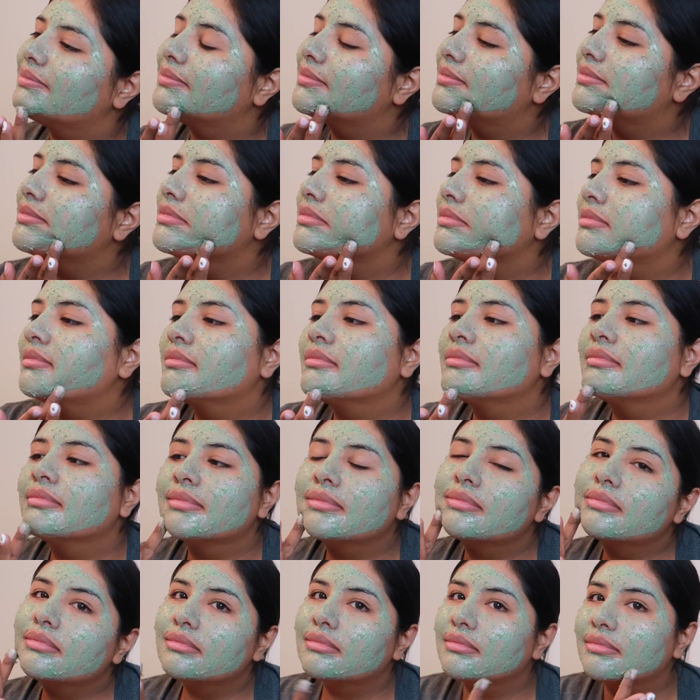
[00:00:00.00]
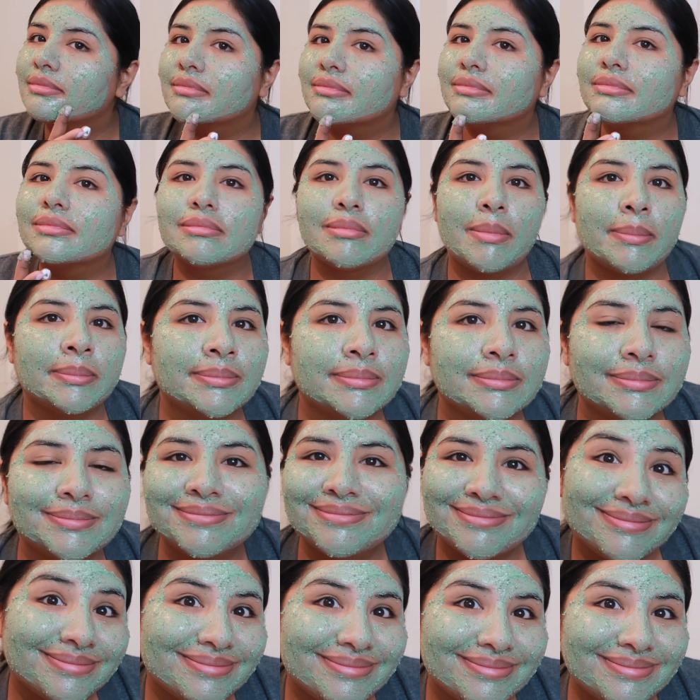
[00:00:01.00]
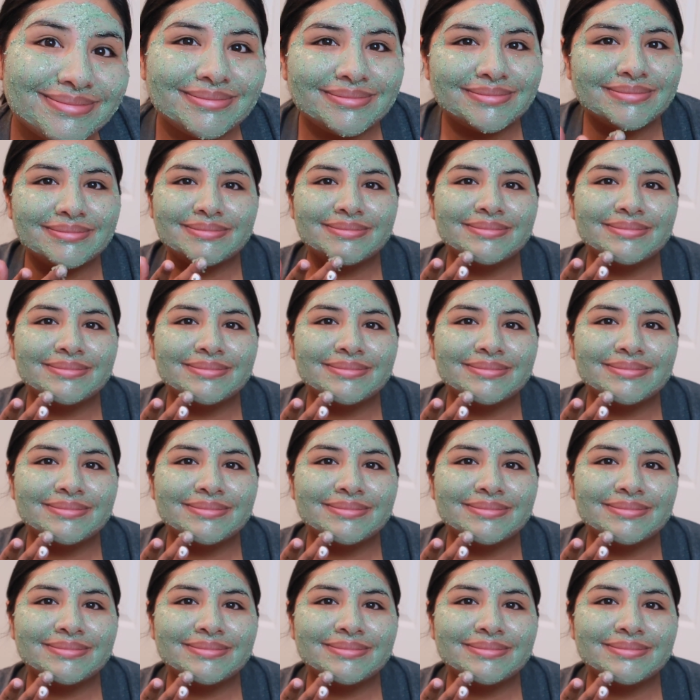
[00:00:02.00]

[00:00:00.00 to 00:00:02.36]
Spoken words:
about 10 minutes.